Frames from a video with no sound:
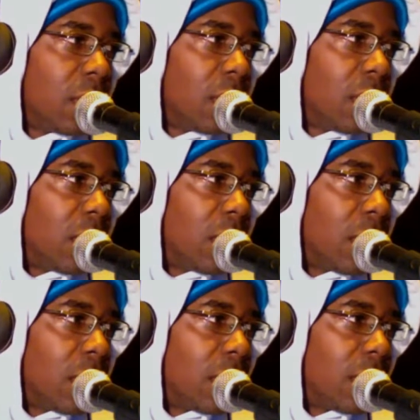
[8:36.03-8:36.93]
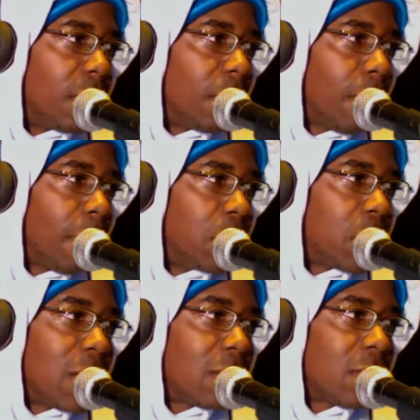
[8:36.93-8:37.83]
the
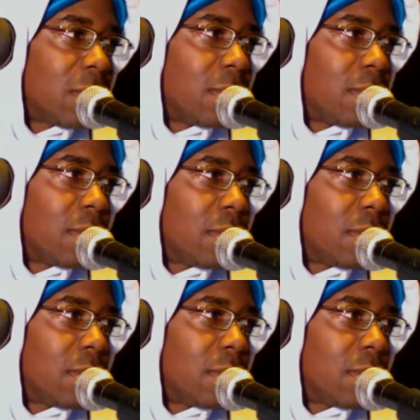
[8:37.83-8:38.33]
Johnsons.